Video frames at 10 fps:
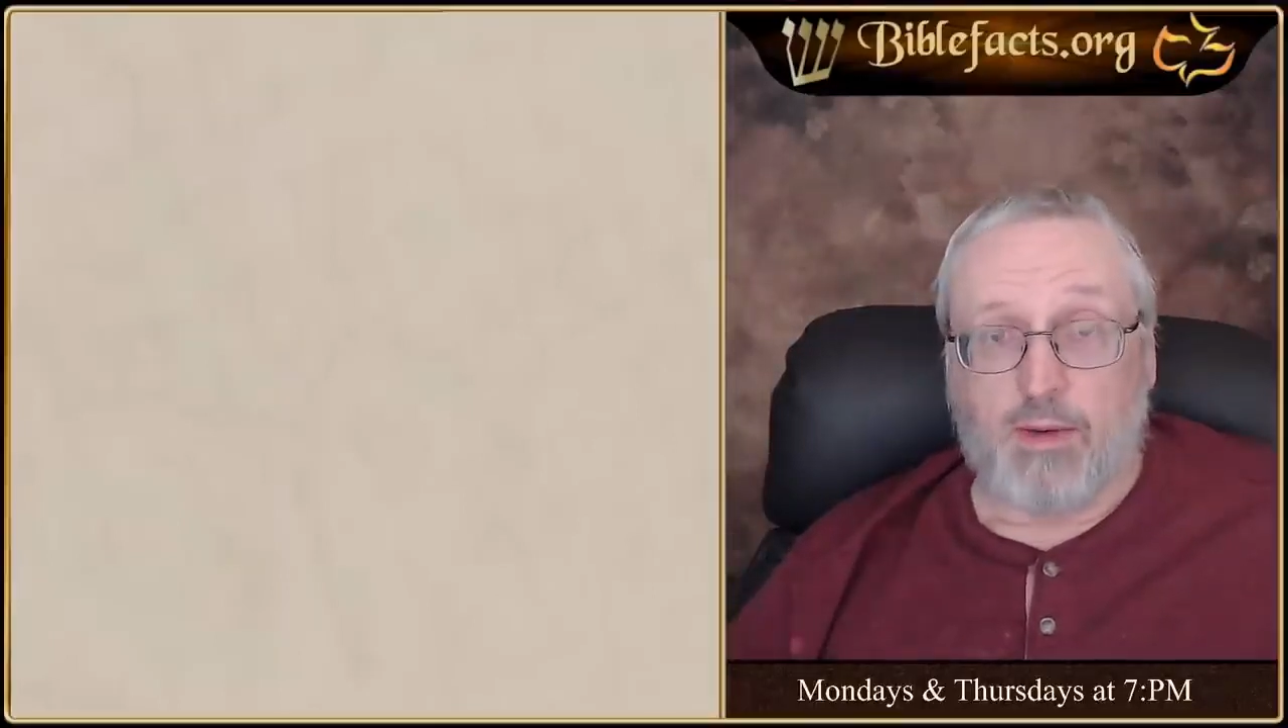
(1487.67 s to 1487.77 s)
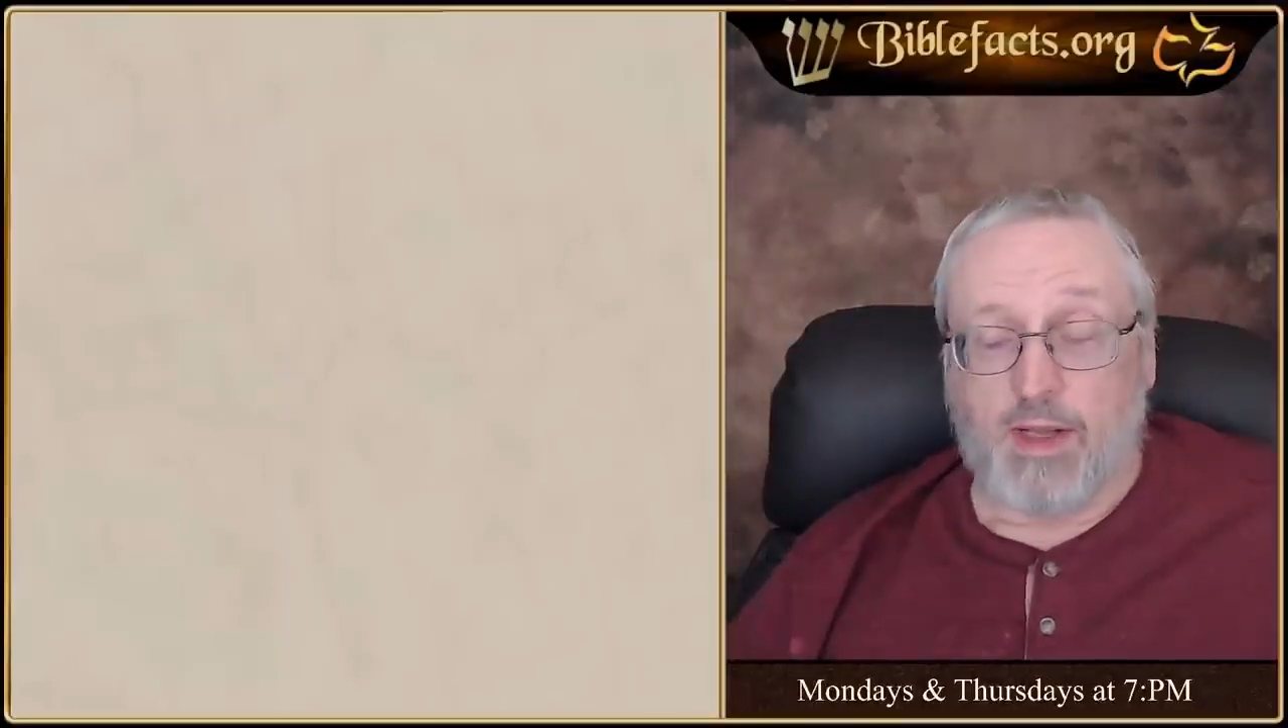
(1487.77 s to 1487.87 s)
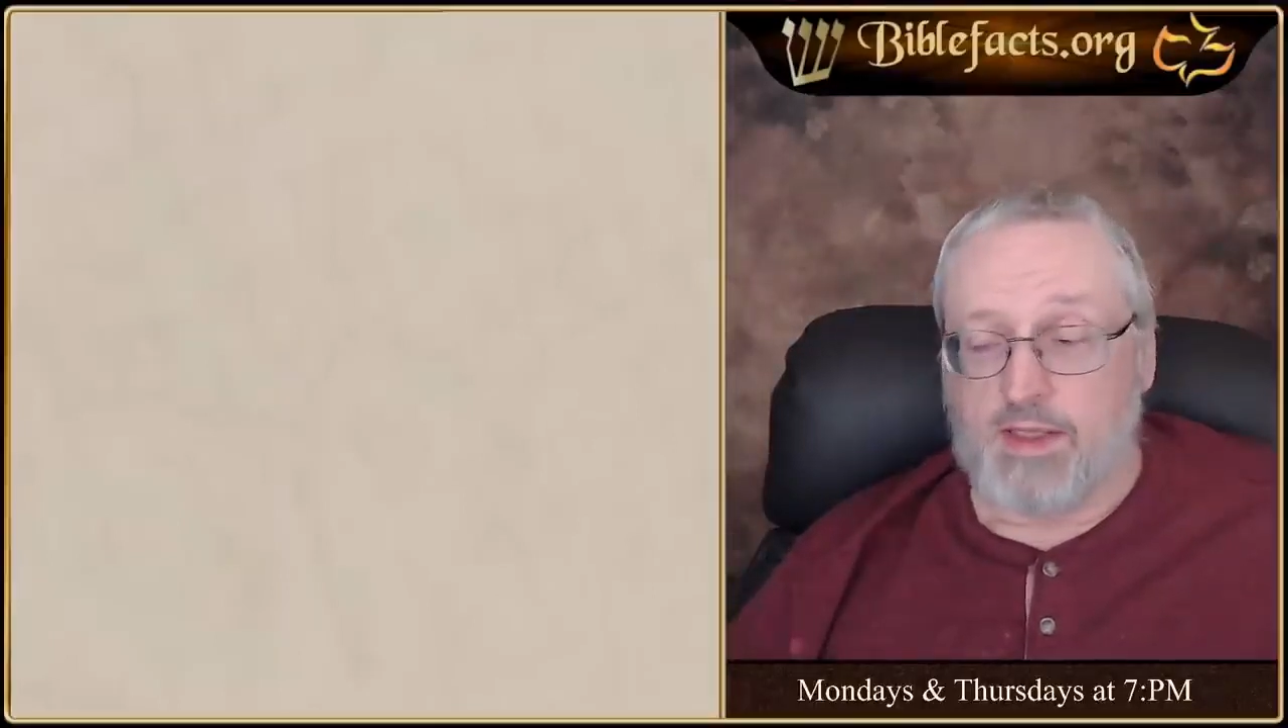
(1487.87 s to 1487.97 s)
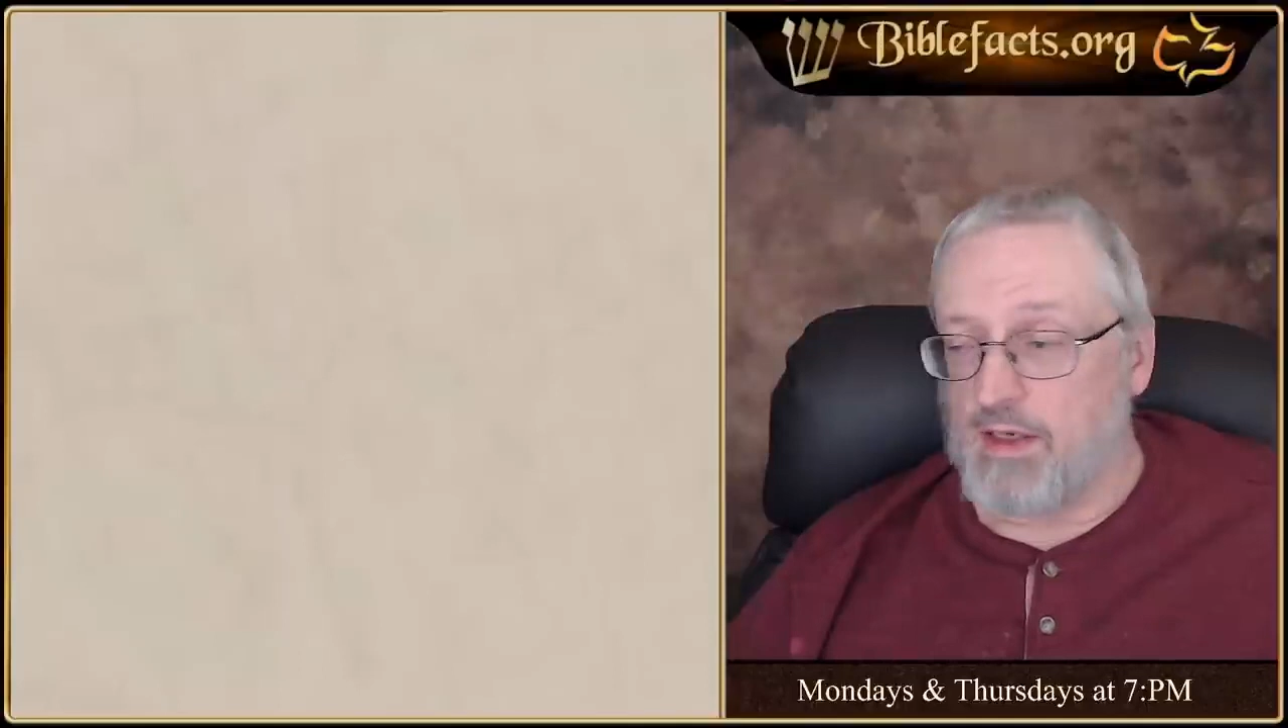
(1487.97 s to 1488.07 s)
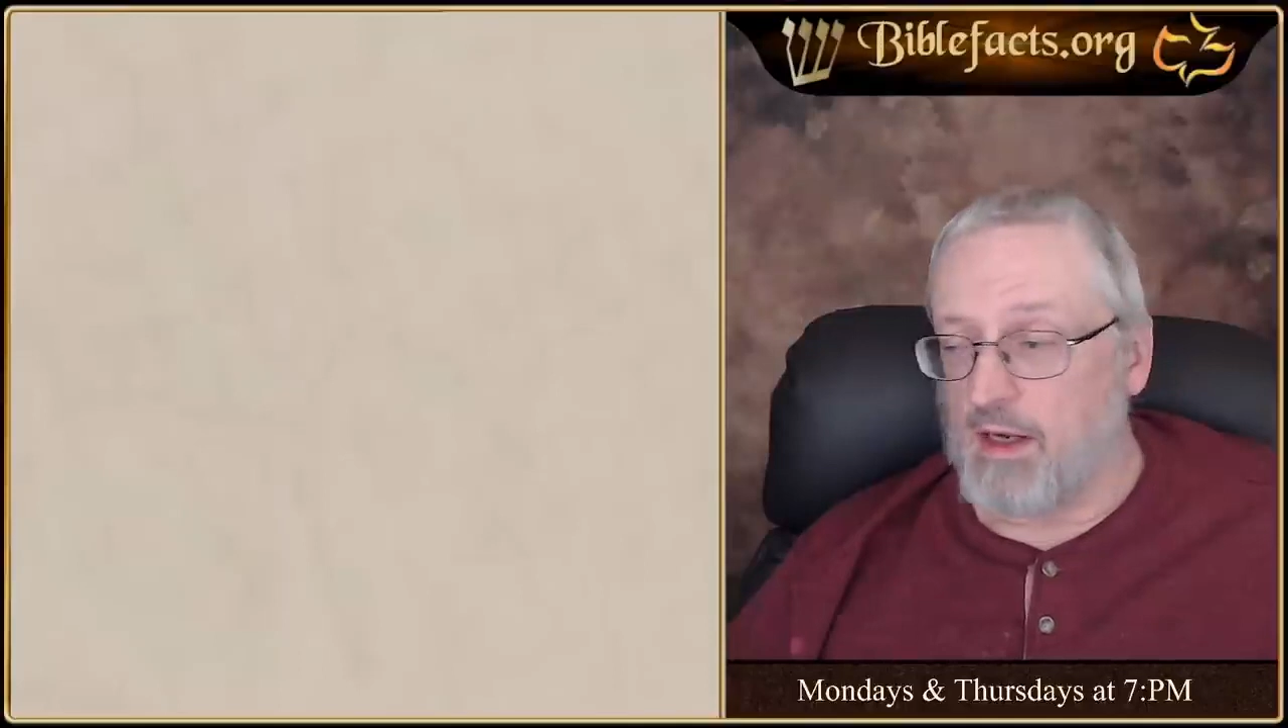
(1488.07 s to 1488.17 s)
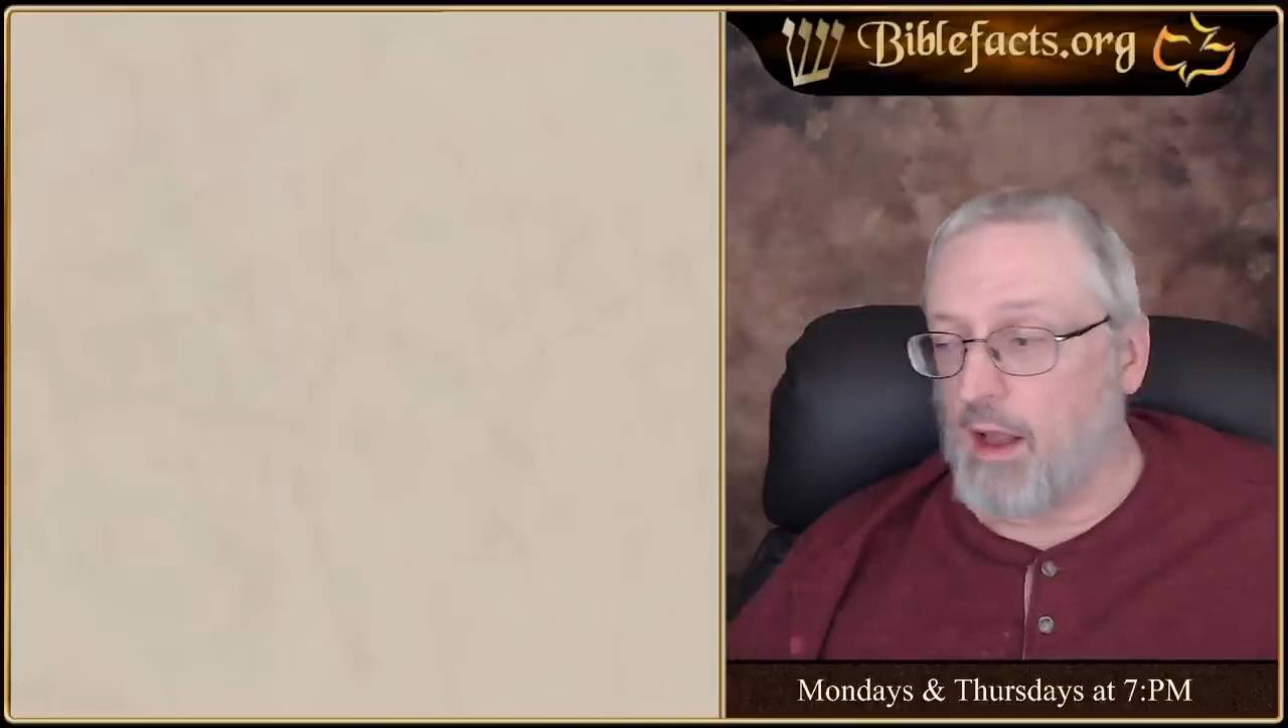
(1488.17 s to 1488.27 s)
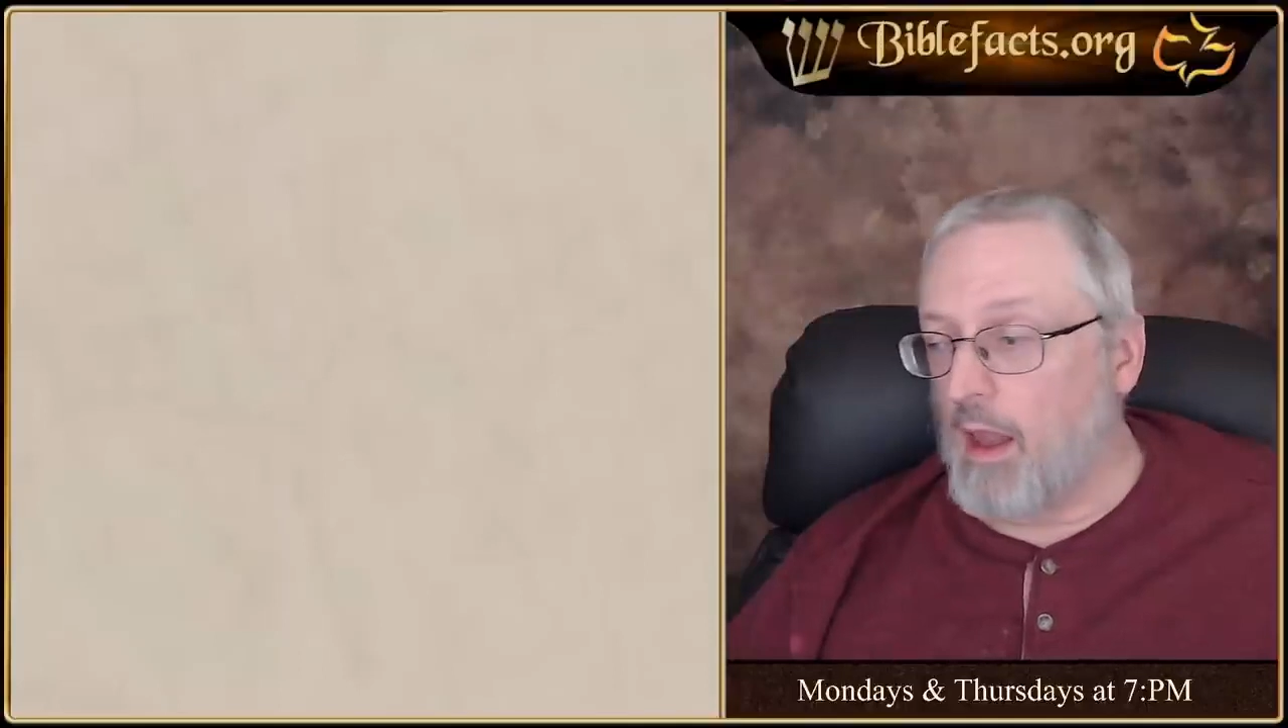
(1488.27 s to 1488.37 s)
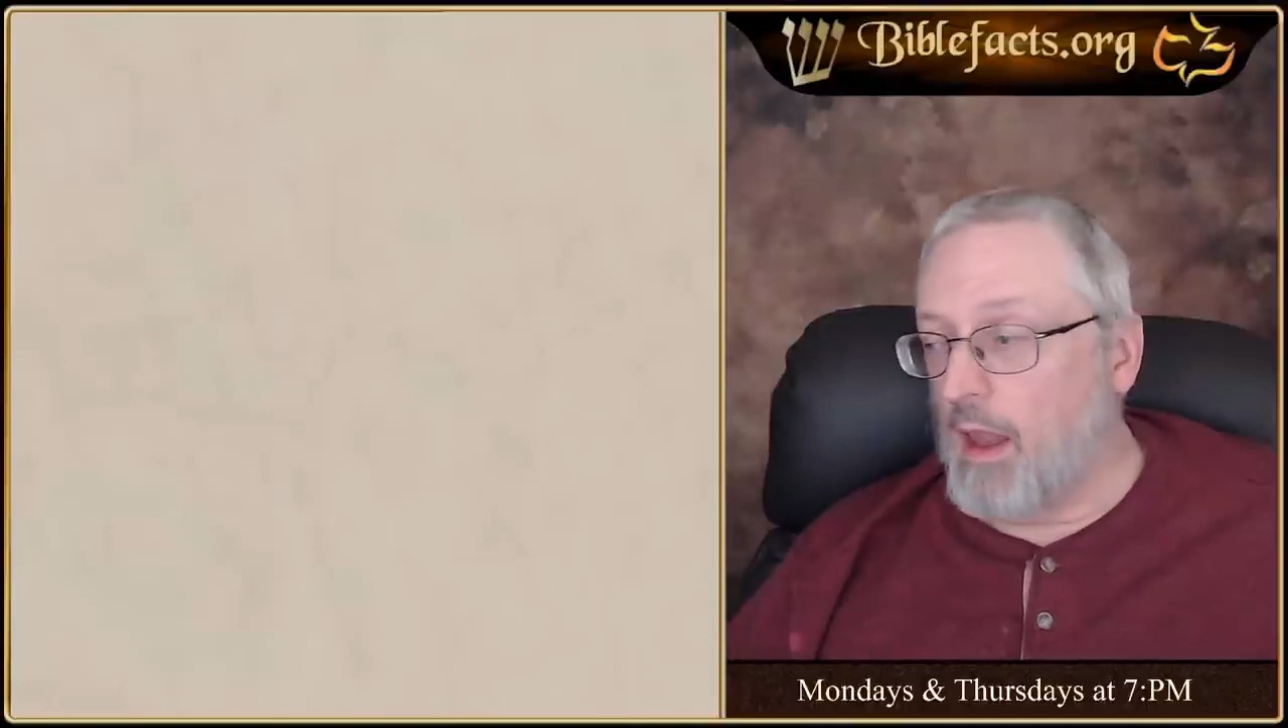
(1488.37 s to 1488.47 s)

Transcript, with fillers: I got sick,